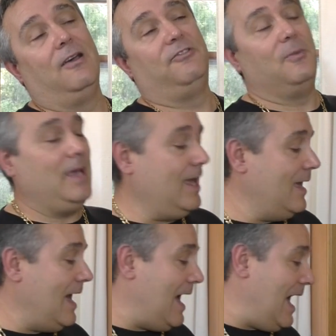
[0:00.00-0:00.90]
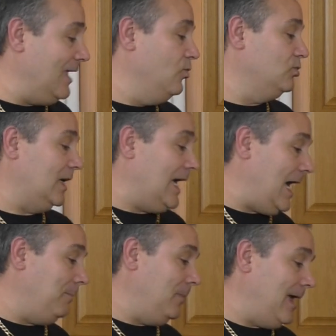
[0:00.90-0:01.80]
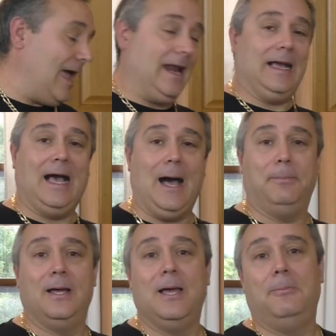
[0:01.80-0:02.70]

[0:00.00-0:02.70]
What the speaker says: For me, I use a cup and a cup,